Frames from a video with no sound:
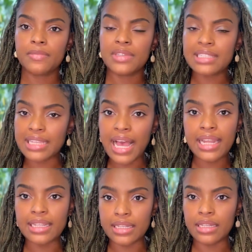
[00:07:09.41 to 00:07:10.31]

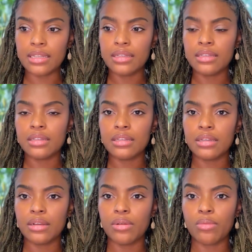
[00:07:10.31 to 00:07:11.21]
Sadly,
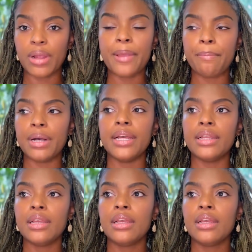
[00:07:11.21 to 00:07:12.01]
right? But